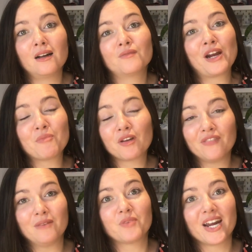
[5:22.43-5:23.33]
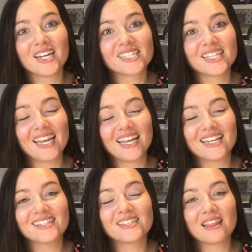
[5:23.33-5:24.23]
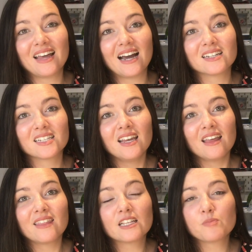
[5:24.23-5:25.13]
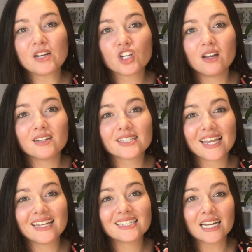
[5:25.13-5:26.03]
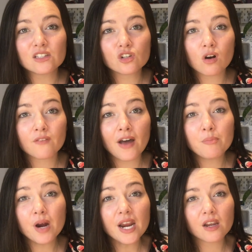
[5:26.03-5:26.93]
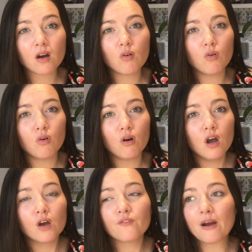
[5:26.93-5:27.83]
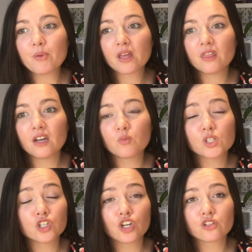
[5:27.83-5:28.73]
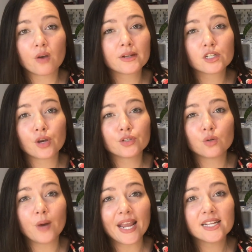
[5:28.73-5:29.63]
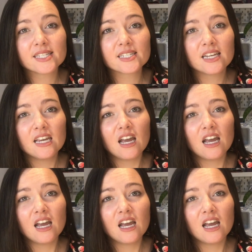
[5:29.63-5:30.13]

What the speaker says: Rainbow Fabrics is that they specialize in dead stock fabric or fabric that was just going to go to waste.